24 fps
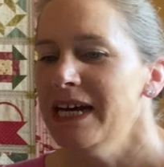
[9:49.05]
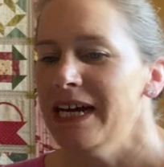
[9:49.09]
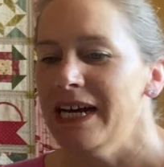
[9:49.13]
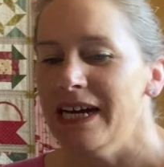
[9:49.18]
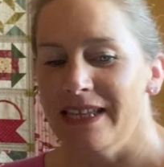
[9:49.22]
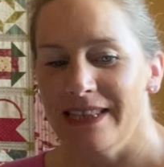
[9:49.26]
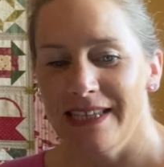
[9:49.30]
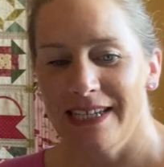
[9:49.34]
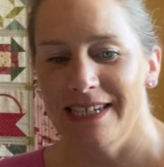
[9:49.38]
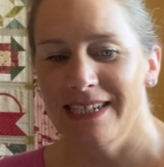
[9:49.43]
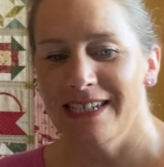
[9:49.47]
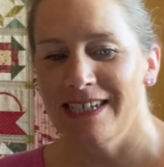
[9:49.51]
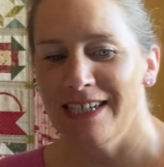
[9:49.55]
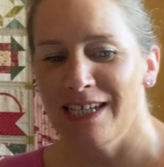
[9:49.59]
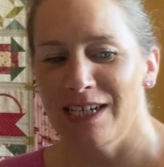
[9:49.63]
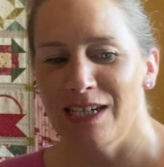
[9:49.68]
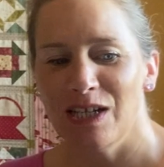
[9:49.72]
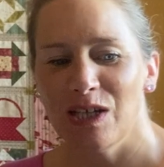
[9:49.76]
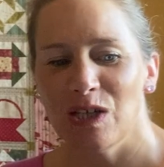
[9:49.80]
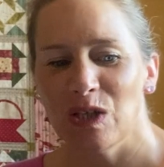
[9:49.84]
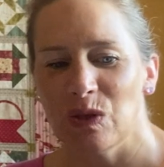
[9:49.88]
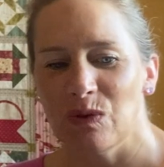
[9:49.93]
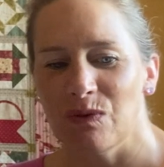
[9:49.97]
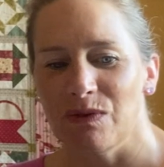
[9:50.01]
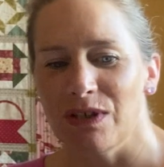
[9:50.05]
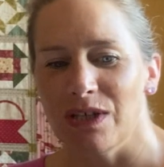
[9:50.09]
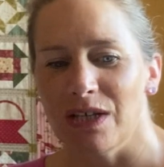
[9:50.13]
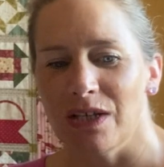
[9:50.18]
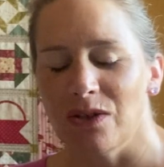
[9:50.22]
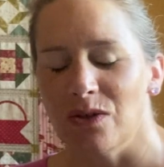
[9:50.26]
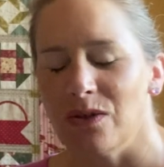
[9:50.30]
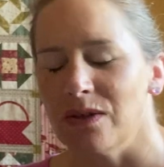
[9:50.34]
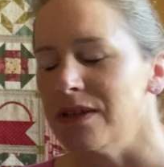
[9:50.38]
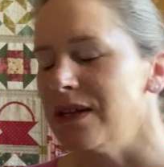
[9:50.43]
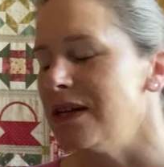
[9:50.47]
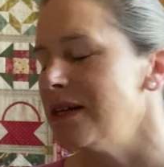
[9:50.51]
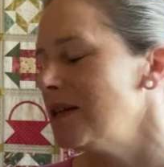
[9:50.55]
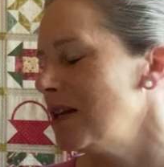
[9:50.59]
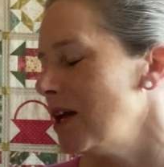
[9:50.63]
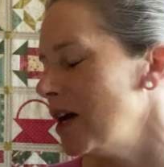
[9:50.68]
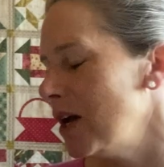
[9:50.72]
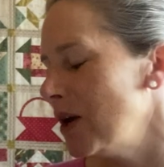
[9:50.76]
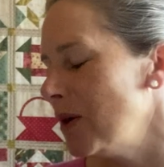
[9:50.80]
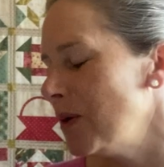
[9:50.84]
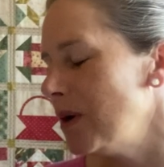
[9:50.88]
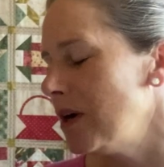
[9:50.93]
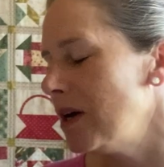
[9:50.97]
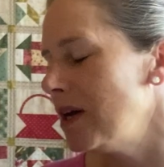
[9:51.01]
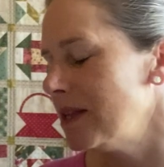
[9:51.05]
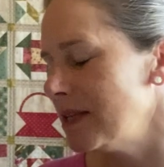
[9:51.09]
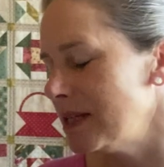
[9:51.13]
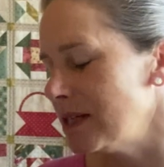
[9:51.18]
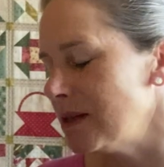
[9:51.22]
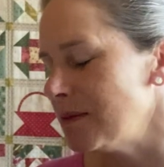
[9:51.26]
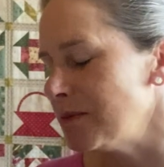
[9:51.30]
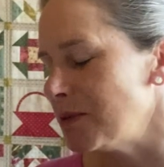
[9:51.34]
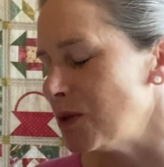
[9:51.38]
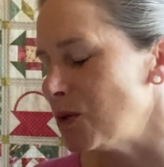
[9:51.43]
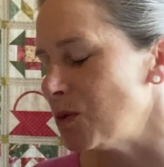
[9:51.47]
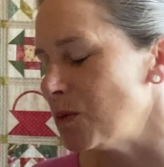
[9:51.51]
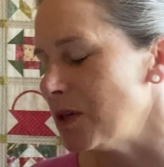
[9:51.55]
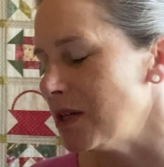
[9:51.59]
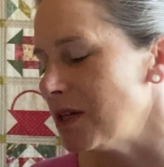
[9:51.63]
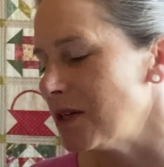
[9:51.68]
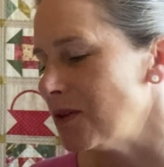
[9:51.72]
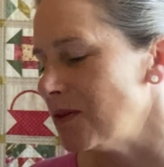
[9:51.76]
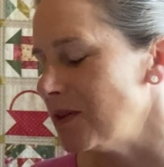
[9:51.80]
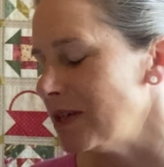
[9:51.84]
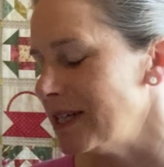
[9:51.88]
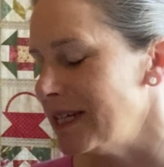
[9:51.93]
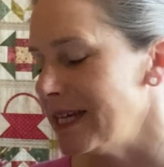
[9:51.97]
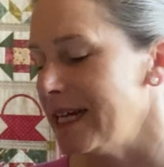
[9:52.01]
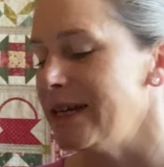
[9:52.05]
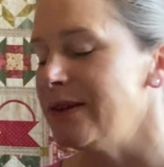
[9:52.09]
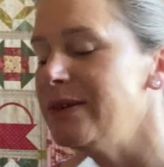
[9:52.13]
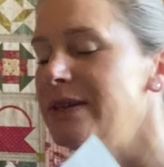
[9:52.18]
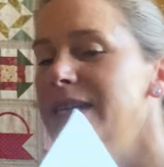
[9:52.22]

And then in her last video, she was like, no, I think I'm going to work on it now.